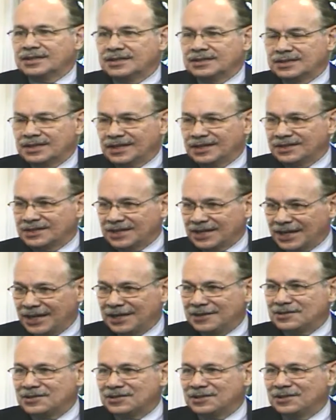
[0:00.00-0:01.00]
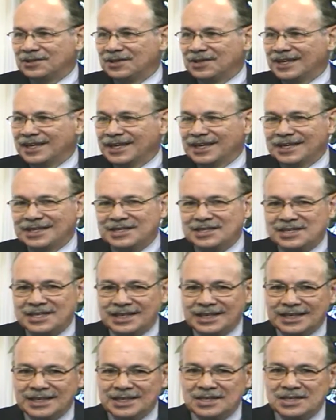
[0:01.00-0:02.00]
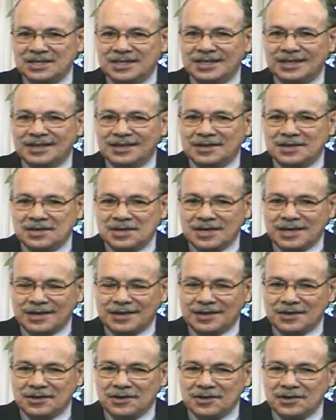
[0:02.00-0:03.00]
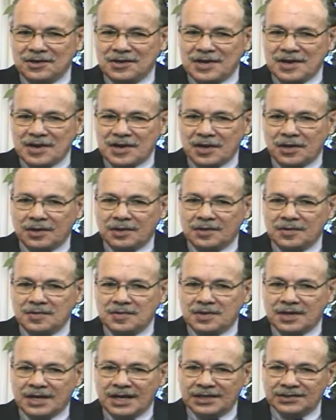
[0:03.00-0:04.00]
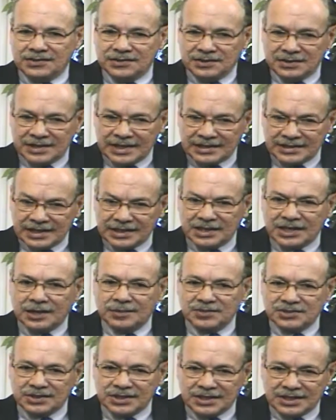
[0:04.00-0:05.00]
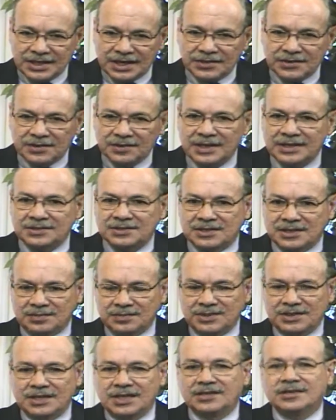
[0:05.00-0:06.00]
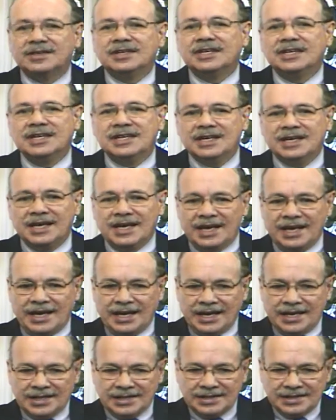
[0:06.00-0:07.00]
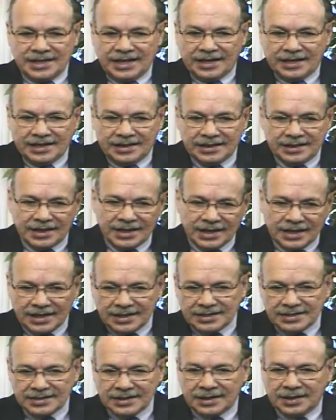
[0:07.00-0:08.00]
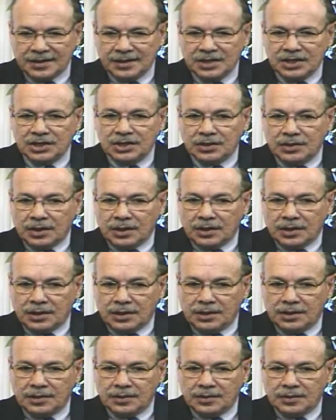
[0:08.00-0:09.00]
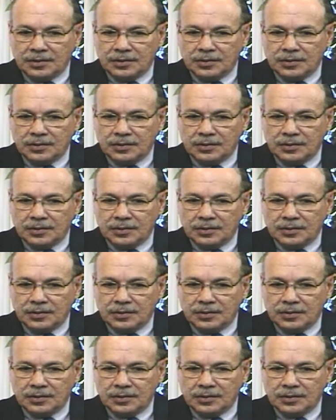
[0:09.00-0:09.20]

on, on council, and and uh, the council then, then comes together, has to come together, and and and uh, uh,